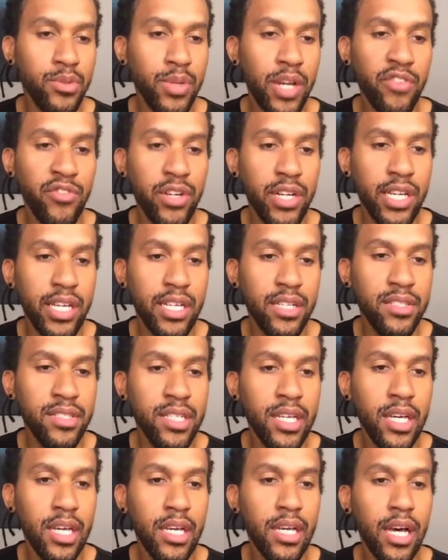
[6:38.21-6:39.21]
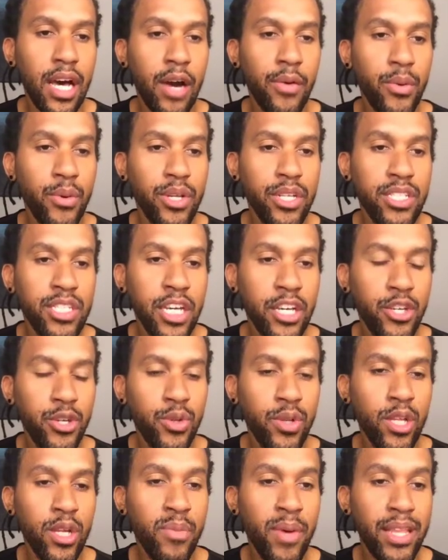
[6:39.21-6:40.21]
Whatever it is, we want to tell you a
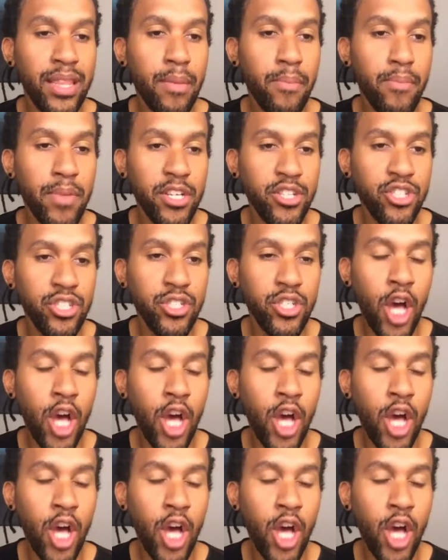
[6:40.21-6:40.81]
little about the mission,